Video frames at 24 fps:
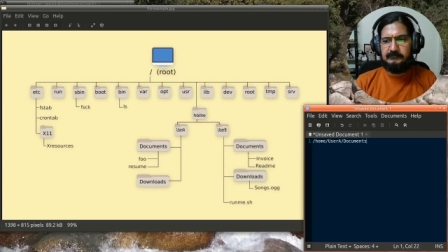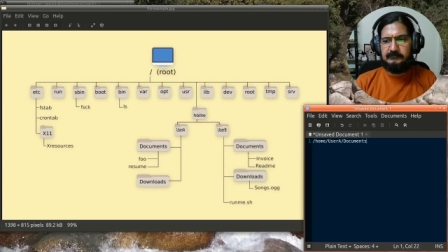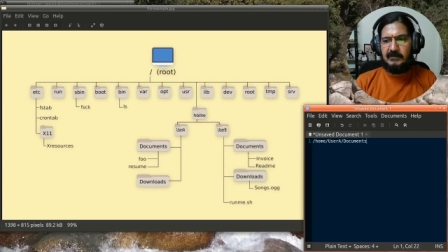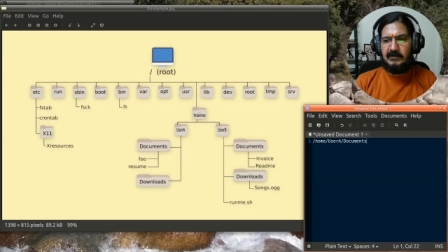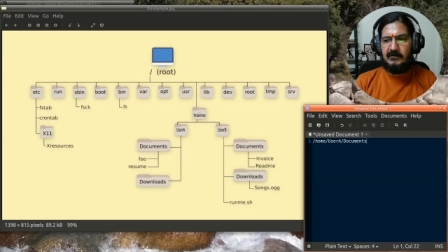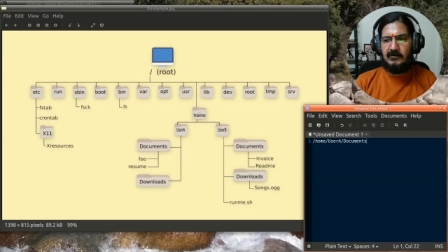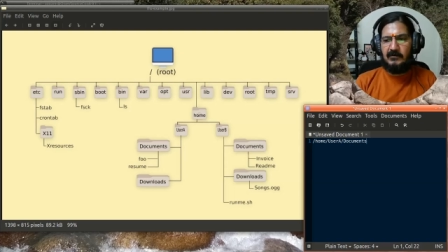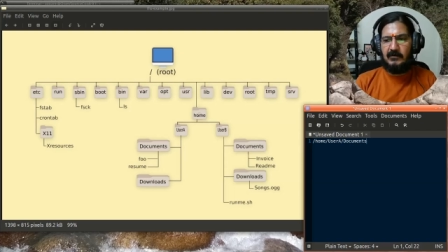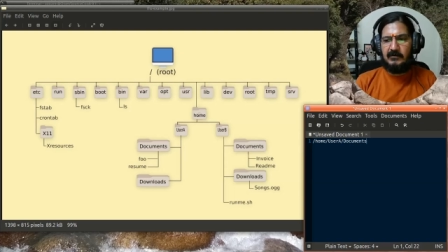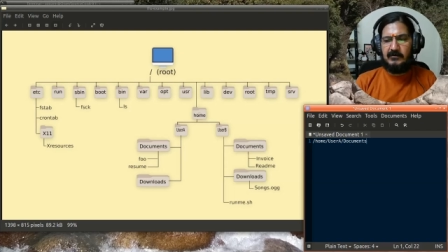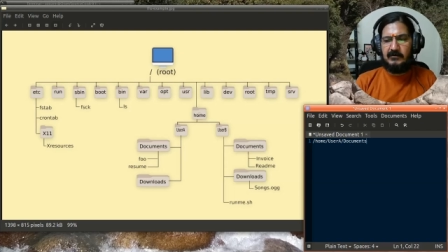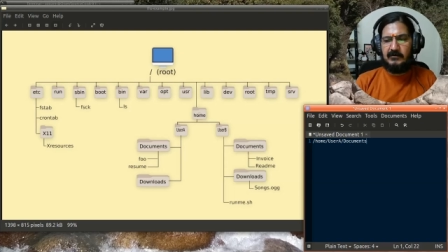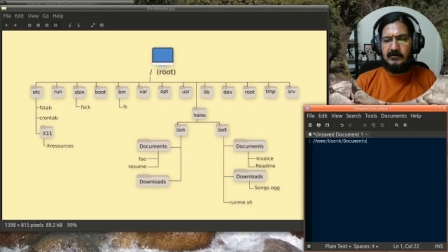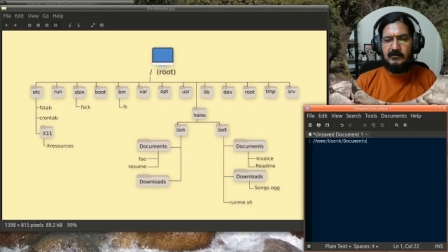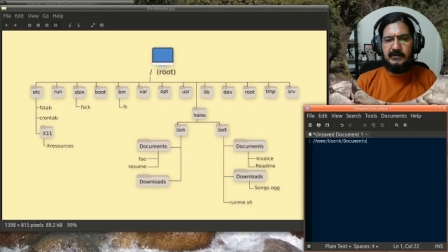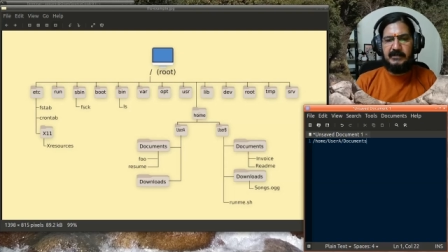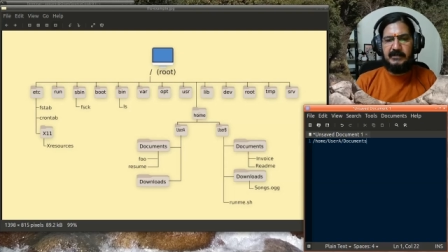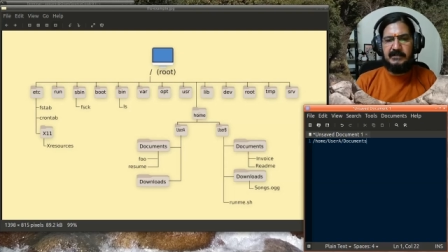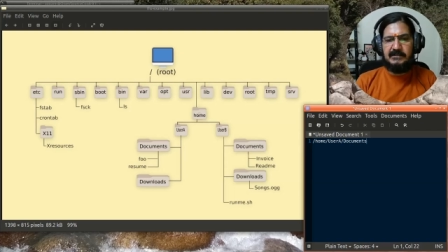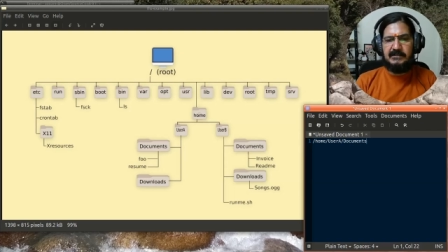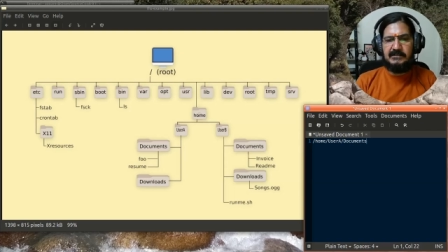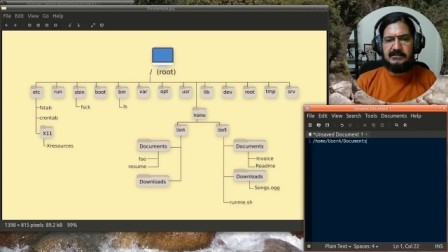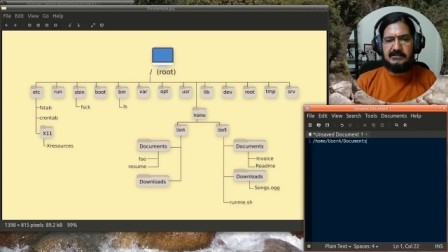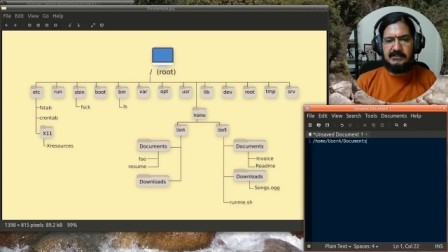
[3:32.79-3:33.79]

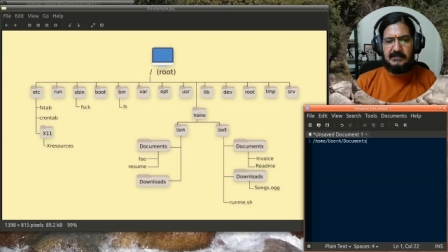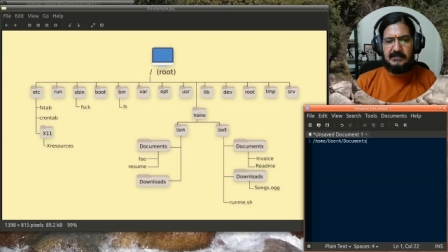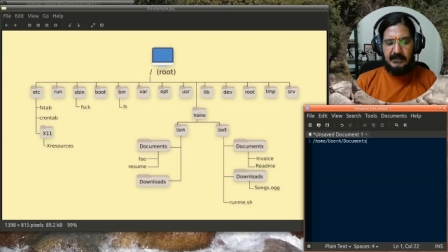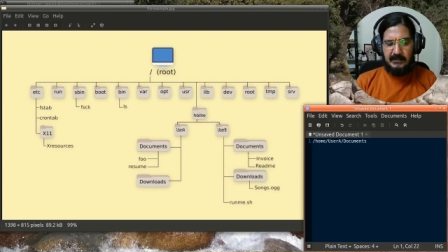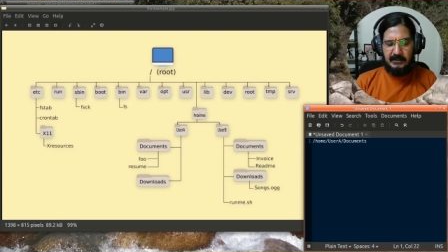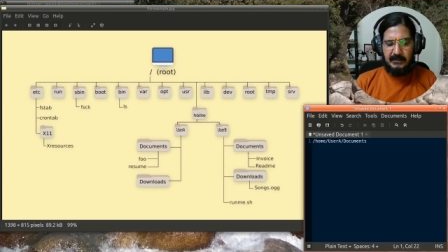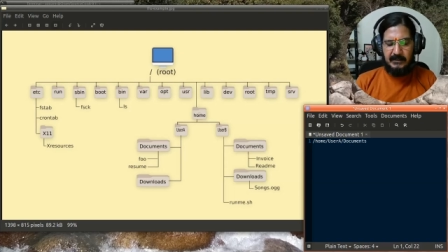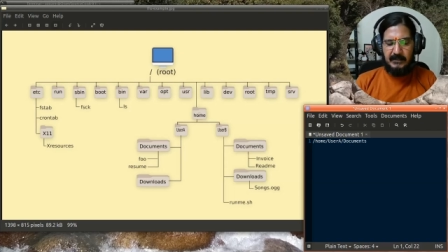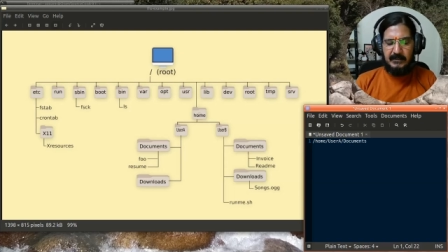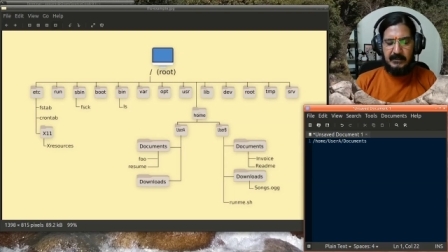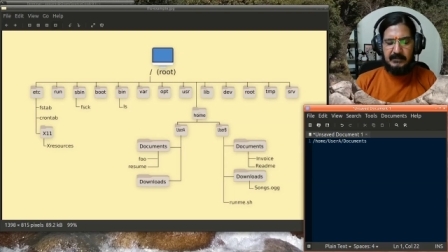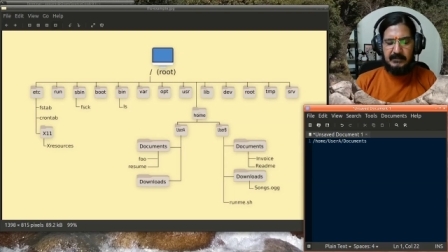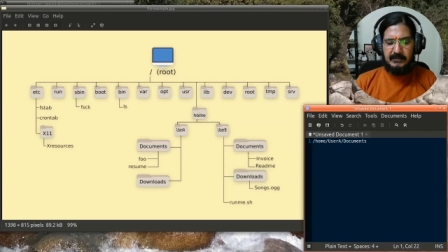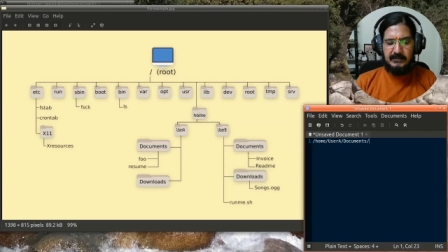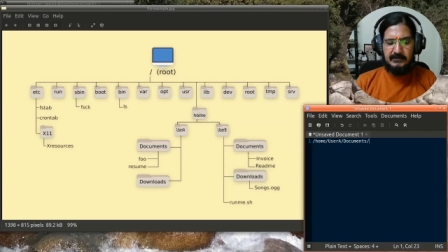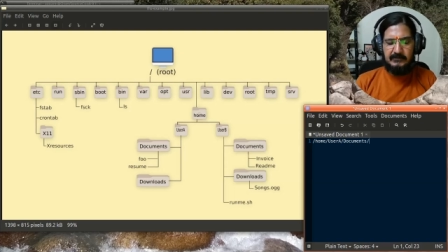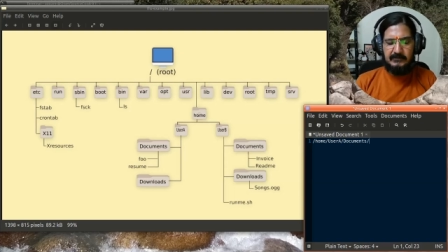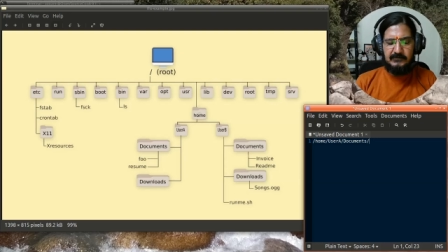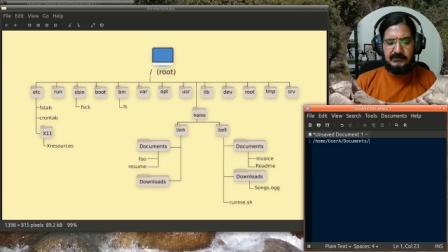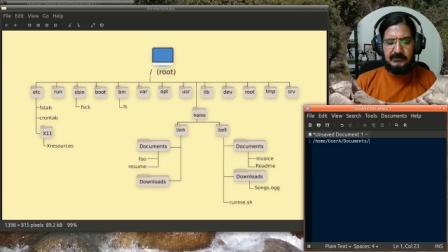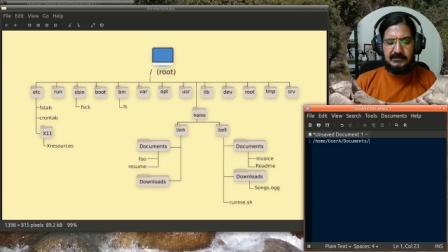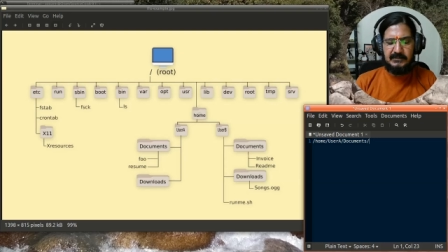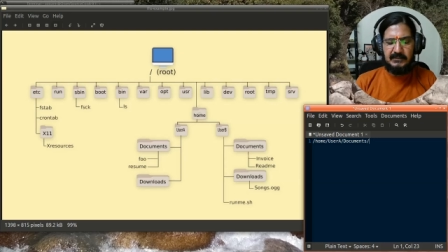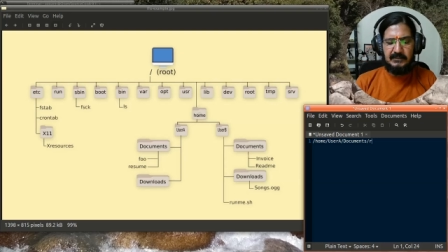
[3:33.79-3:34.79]
documents, and then
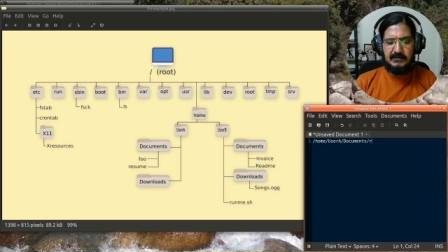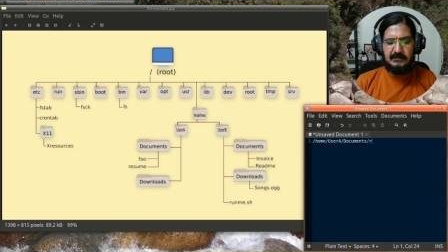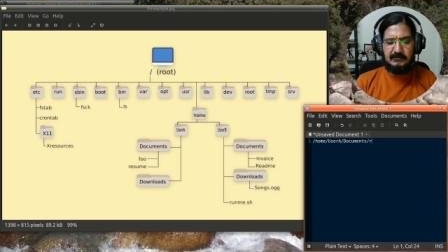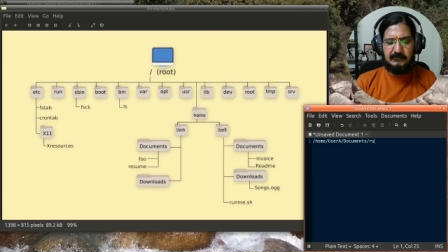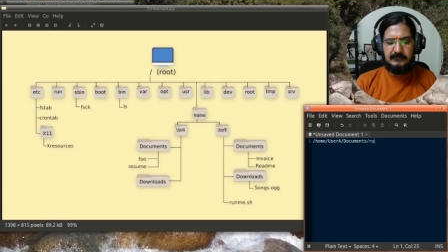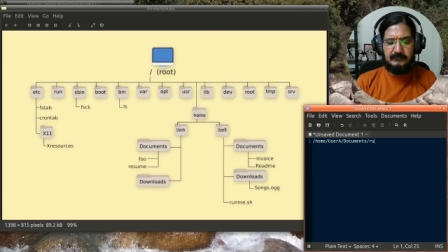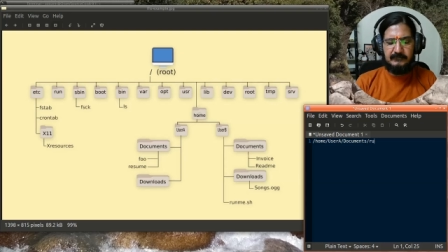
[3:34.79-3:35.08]
you say